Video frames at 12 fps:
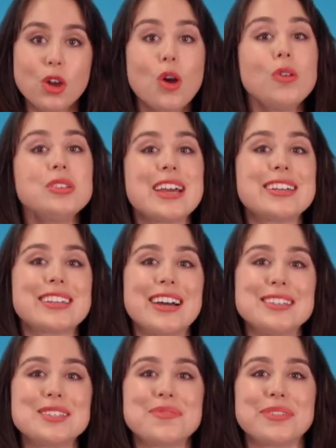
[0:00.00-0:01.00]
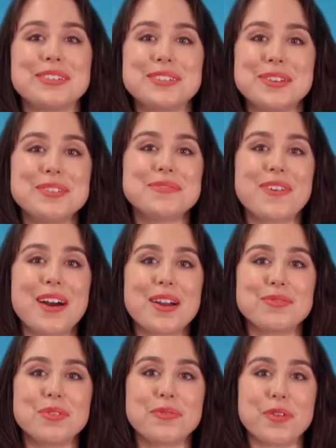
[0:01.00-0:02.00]
Contact us for a
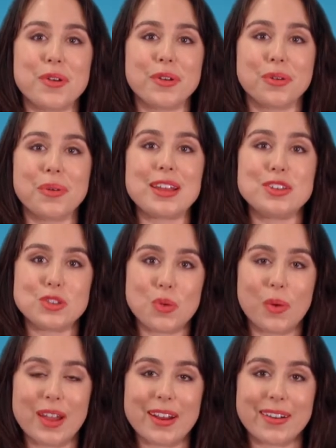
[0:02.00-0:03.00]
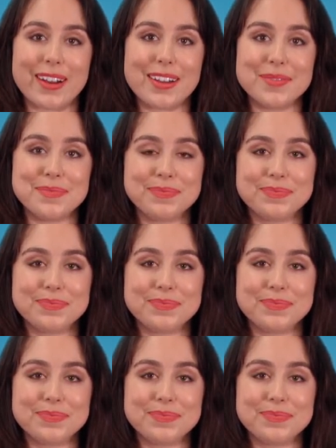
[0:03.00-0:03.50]
certifier referral in your area.